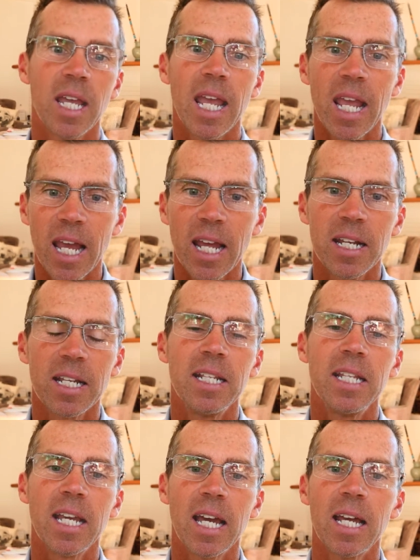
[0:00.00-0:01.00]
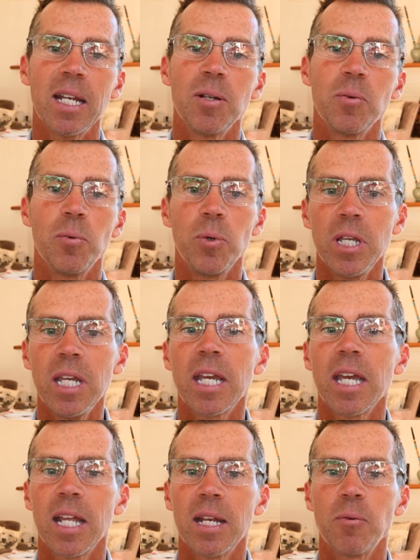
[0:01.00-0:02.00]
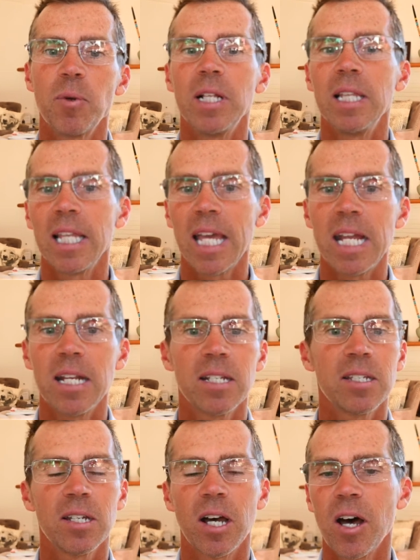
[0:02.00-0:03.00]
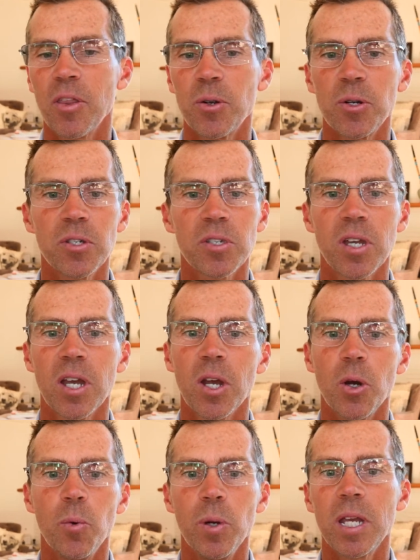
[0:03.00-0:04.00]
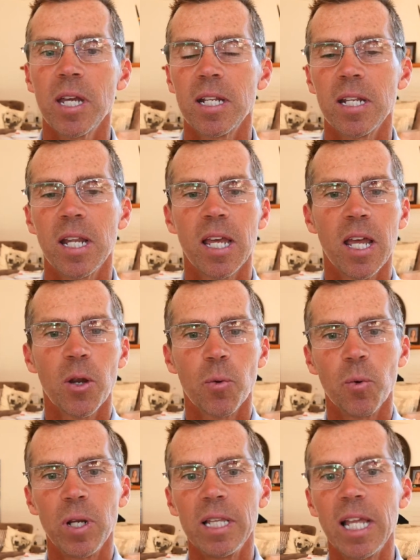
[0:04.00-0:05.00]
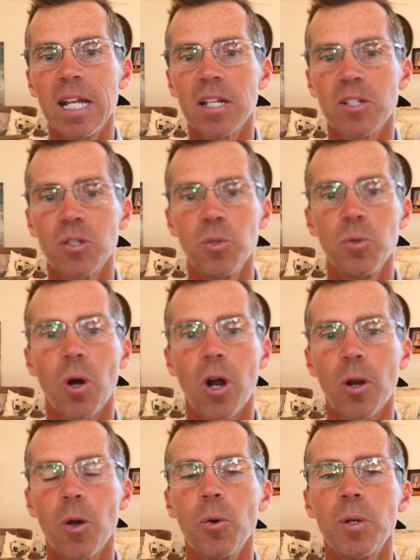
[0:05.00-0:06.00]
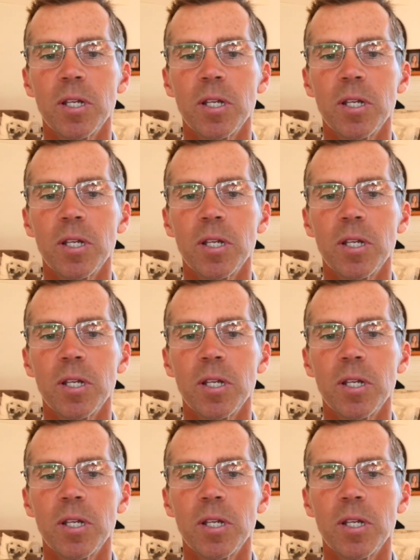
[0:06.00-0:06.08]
And in the end, we can relate to others. We can relate to our own